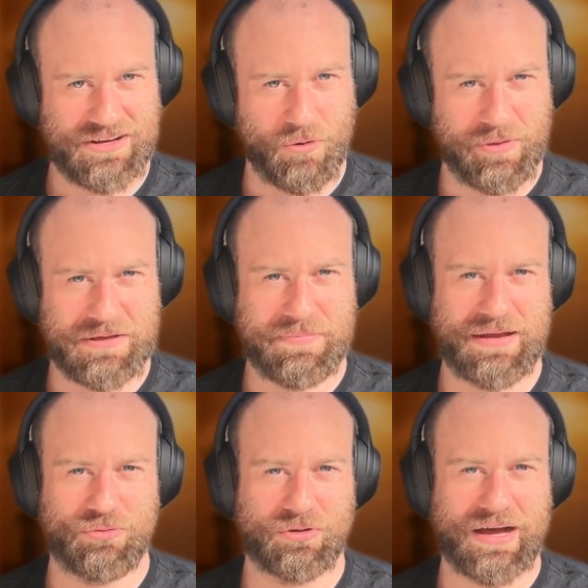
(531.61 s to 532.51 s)
not many
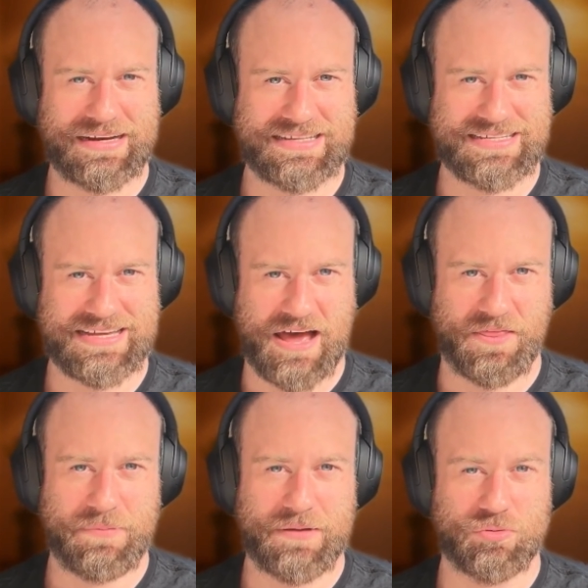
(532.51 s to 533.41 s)
people like to see
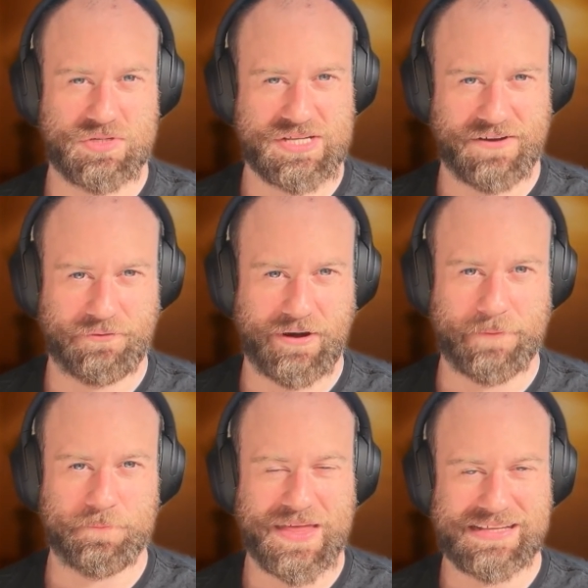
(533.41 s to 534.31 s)
other people
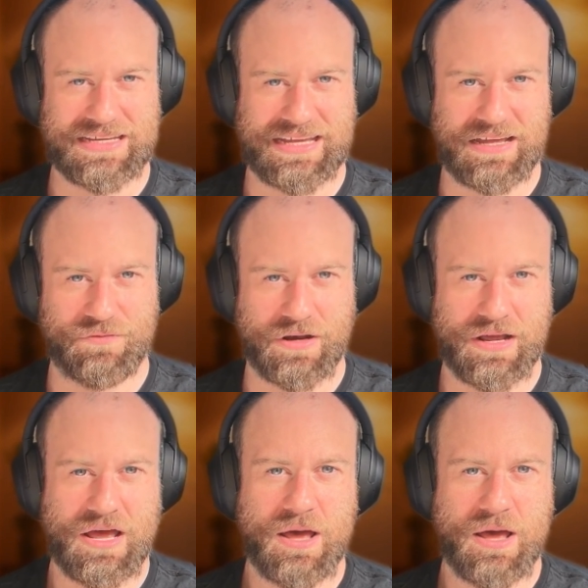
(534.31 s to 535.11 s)
suffering. That's a given.